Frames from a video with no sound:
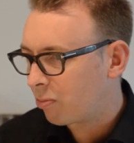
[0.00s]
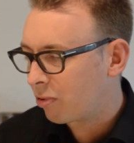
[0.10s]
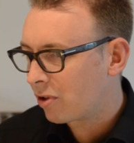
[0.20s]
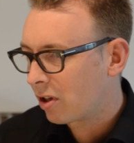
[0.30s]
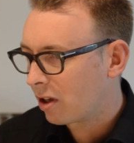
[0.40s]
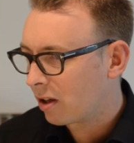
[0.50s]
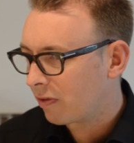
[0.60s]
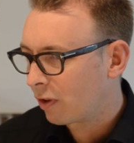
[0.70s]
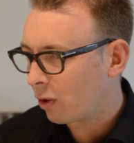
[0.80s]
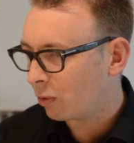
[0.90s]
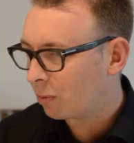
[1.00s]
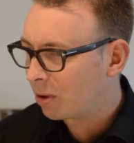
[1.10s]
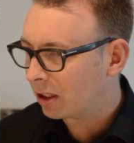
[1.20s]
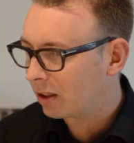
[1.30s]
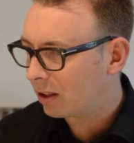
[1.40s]
preserve old
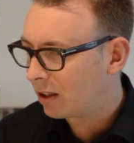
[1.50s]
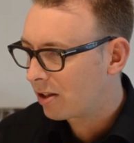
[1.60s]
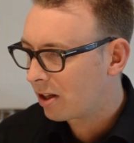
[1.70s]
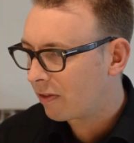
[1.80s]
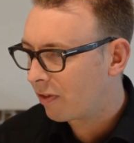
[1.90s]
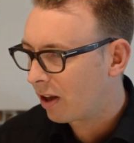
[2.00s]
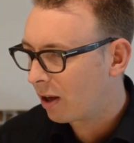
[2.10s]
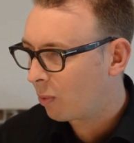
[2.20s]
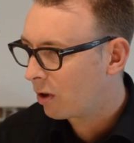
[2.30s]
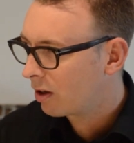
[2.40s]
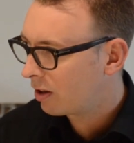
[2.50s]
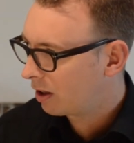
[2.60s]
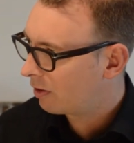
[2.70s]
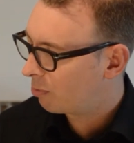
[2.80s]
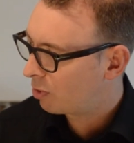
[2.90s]
buildings if they're
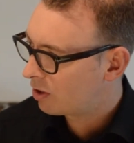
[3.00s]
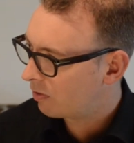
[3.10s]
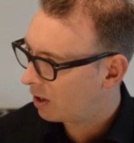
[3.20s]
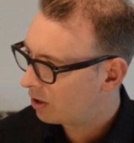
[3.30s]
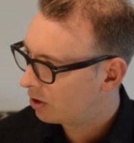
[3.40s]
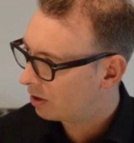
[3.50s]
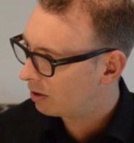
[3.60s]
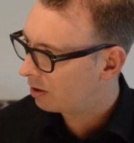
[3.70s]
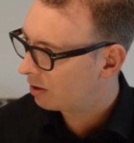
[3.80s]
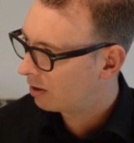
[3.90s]
worthy of preservation.